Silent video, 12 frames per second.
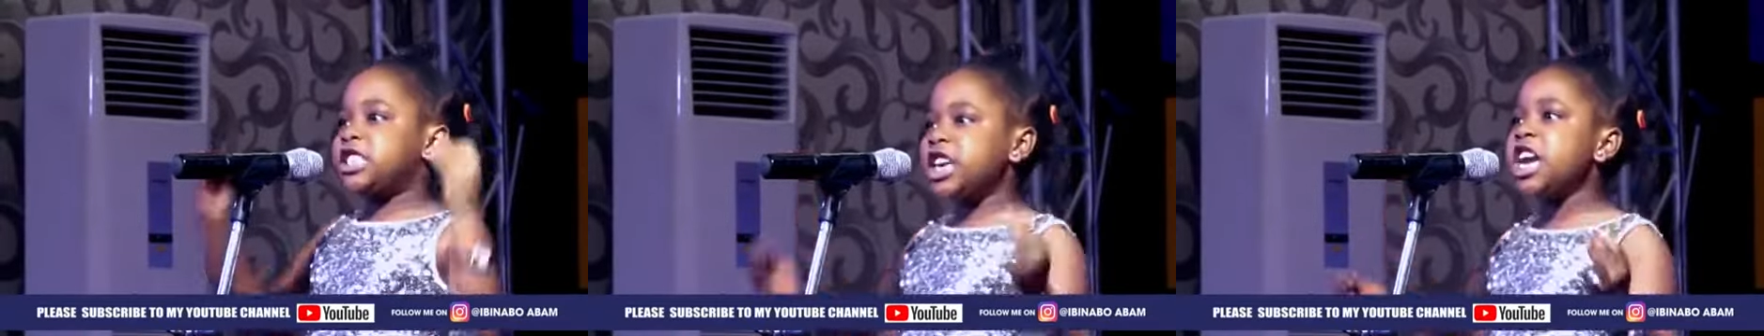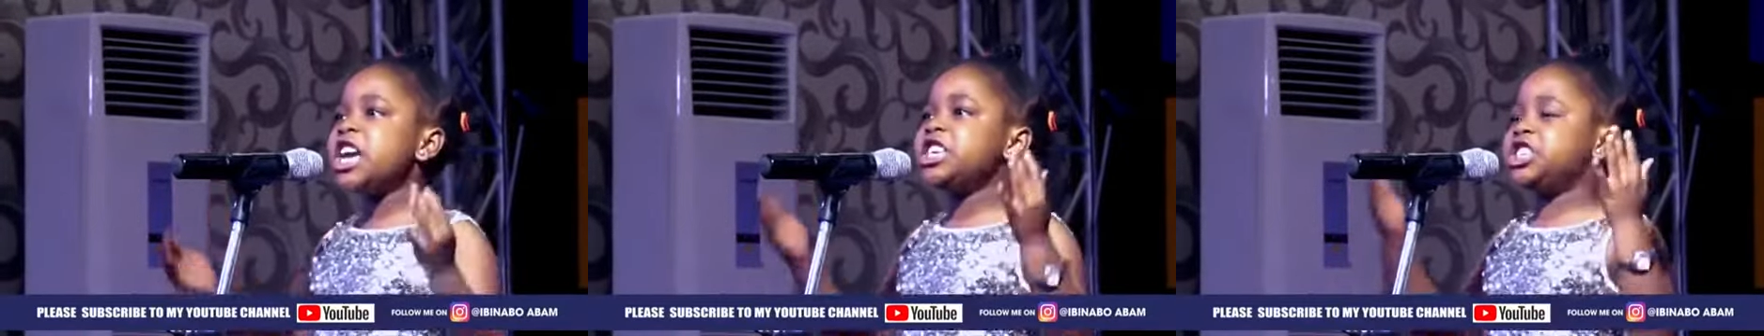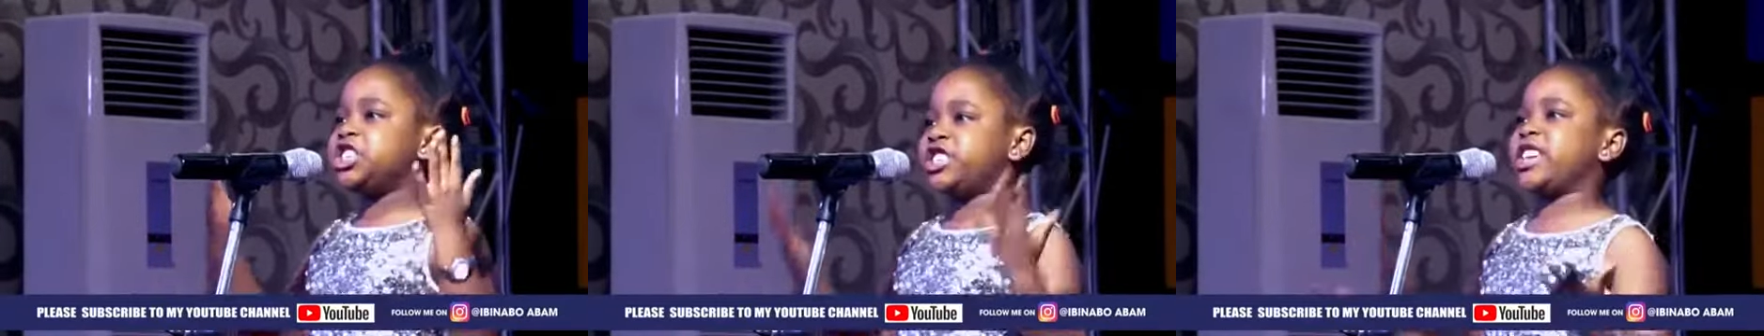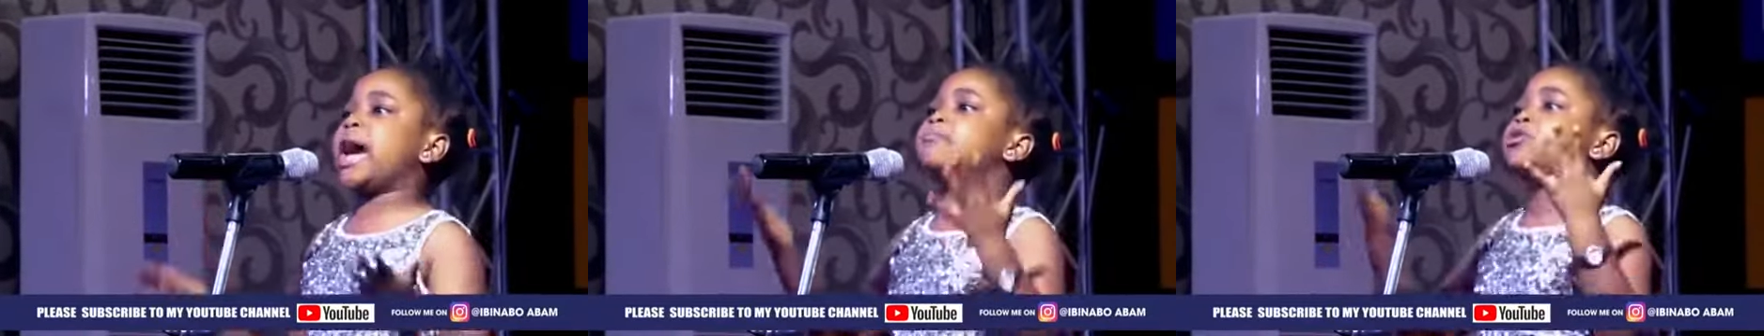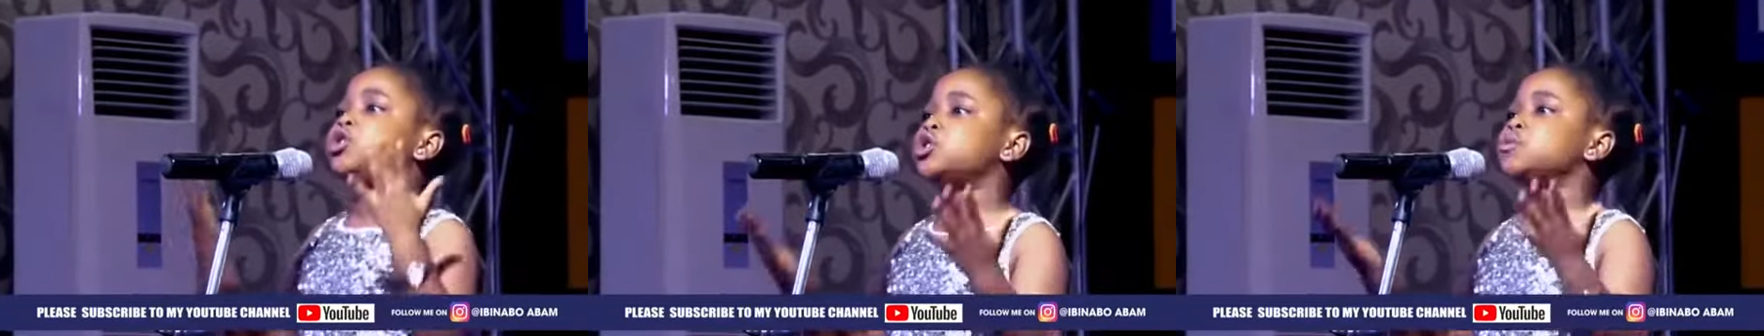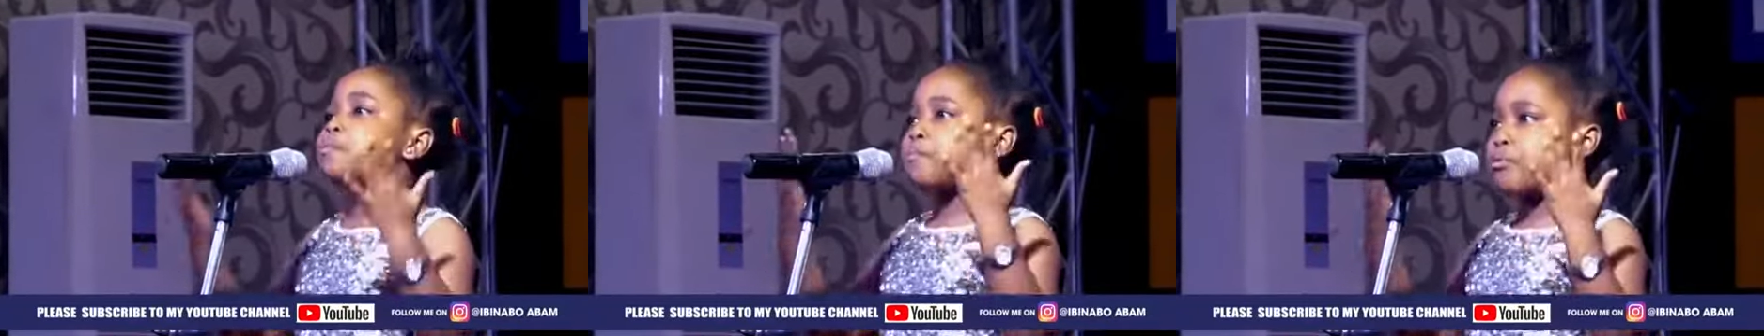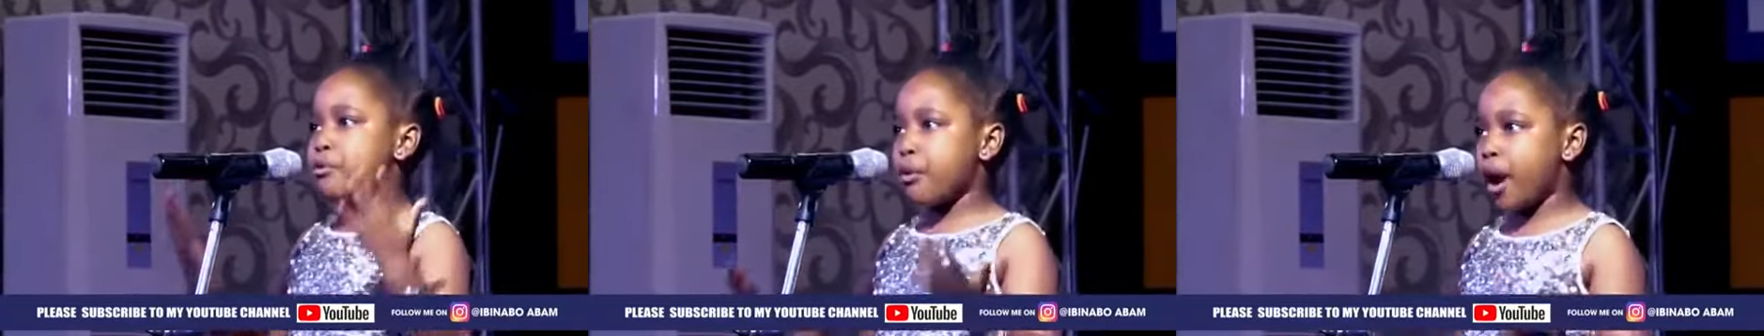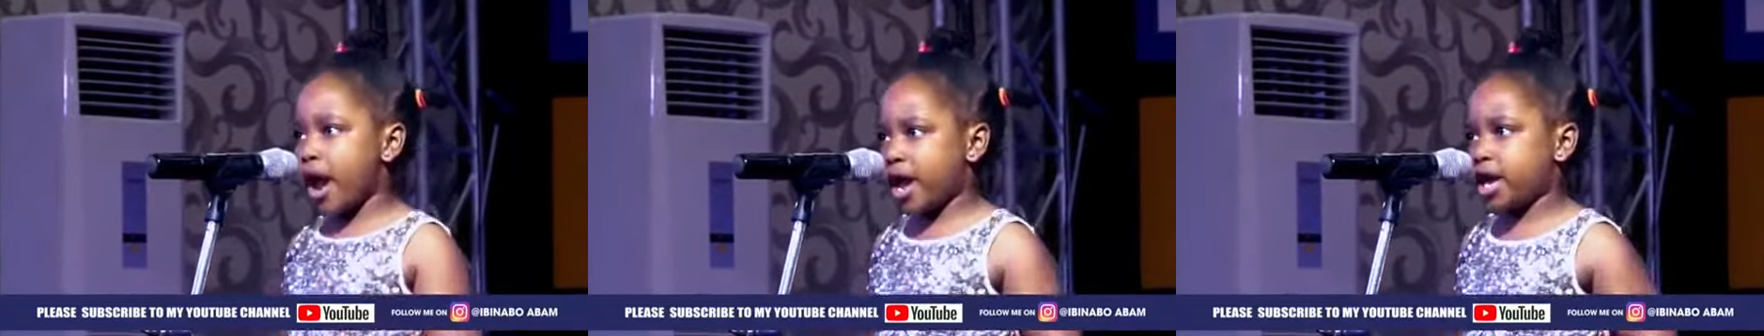Teach them to
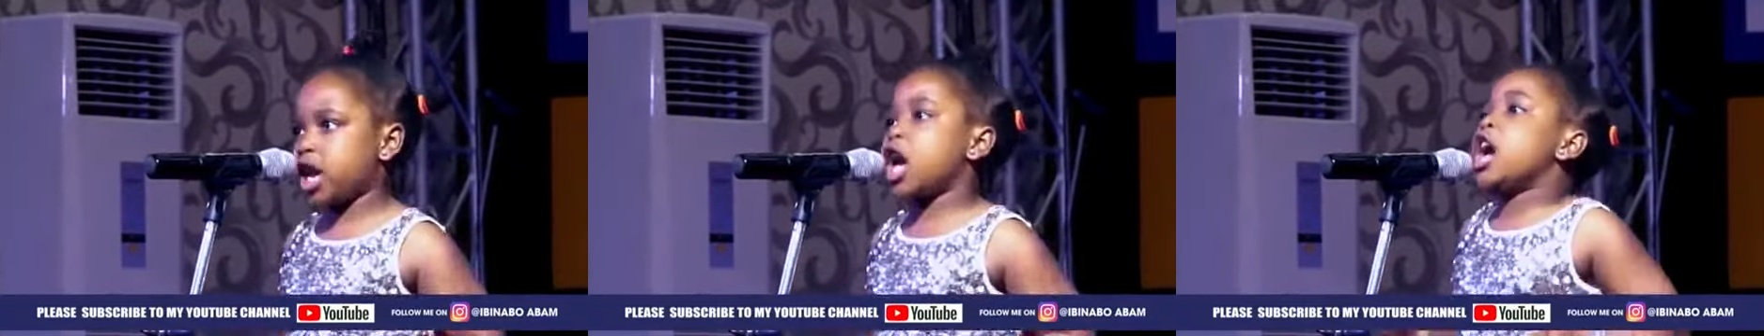pray.